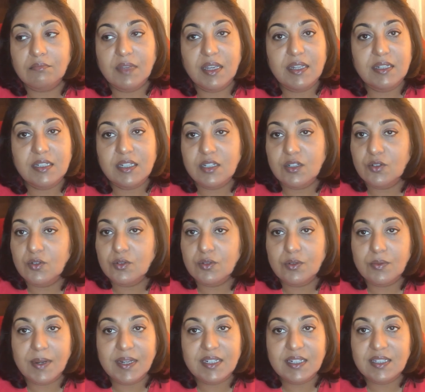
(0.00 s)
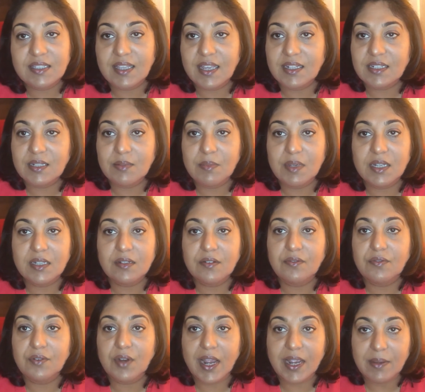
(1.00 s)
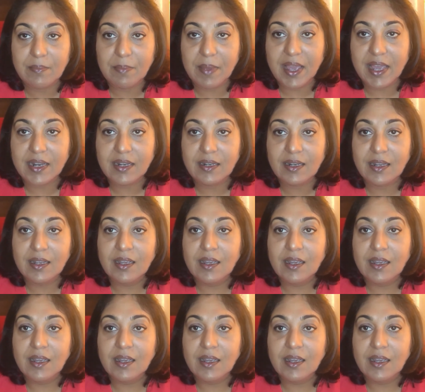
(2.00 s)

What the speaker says: 18 to 20 centimeter frying pan